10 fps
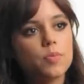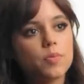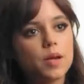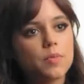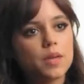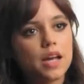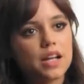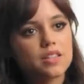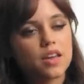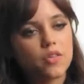during the
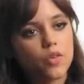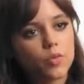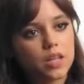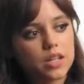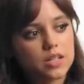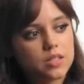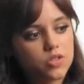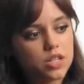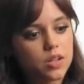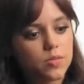awards ceremony when he
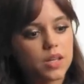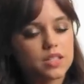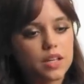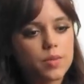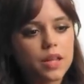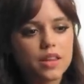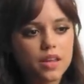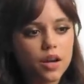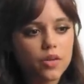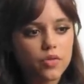introduced
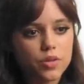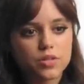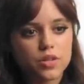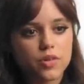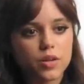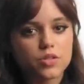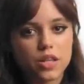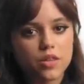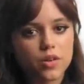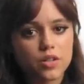himself. The
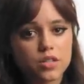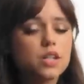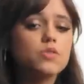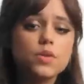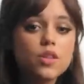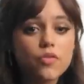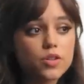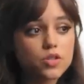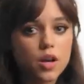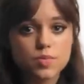twenty-year-old star was to
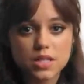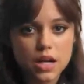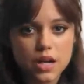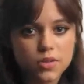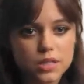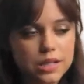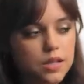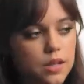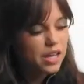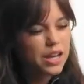sit at the same table as
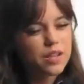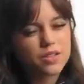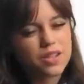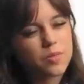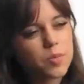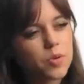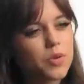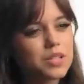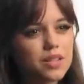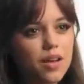Zendaya and
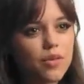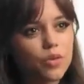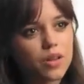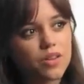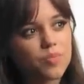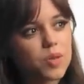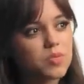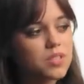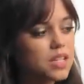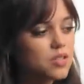Mescal. Appearing on The
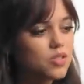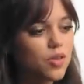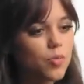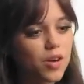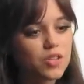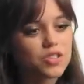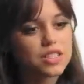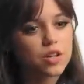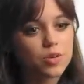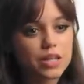Tonight Show starring
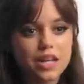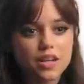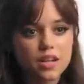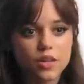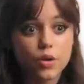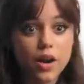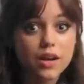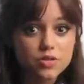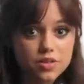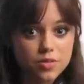Jimmy Fallon on N B C,